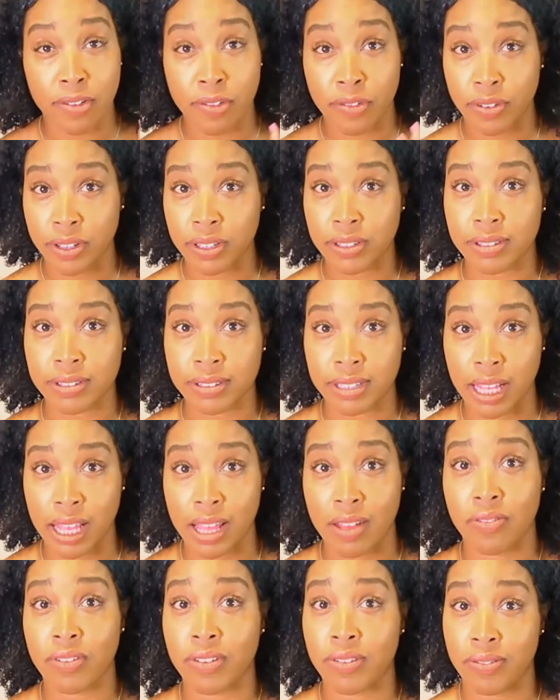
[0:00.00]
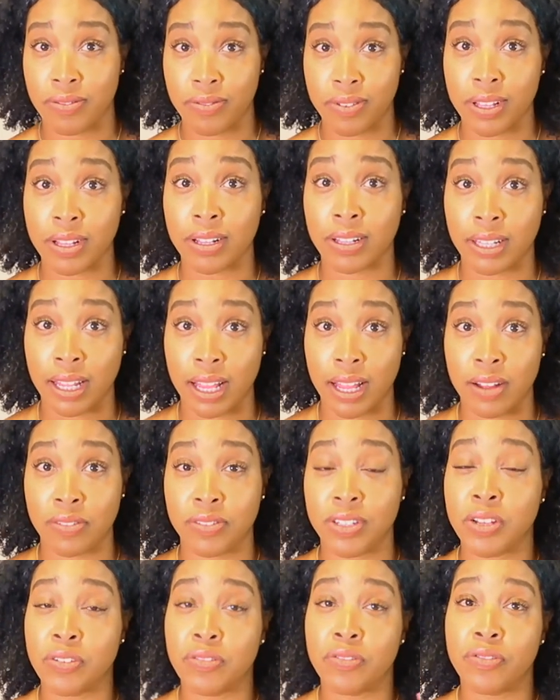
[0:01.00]
Feel safe and feel
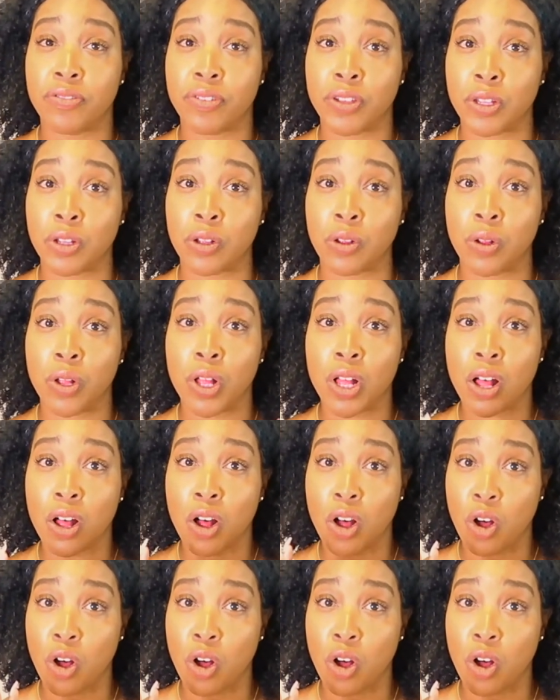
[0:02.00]
loved and feel